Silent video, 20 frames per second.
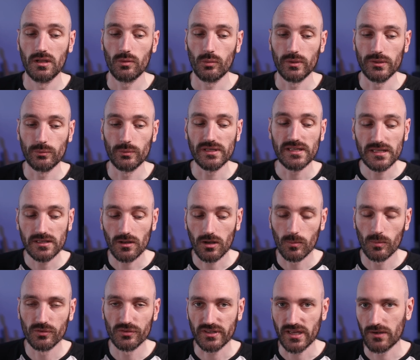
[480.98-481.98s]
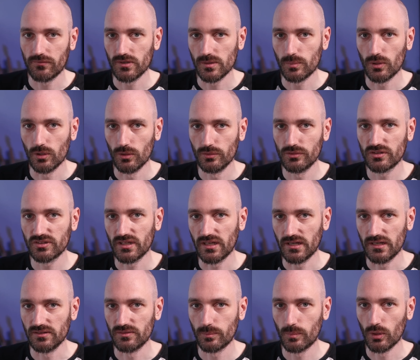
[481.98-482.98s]
We read almost every post that
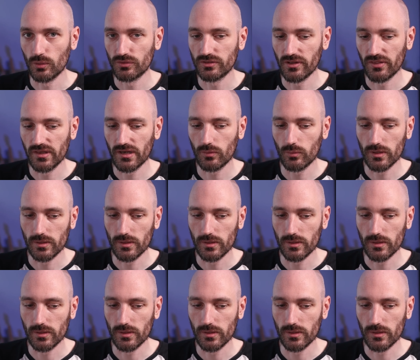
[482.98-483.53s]
is posted there.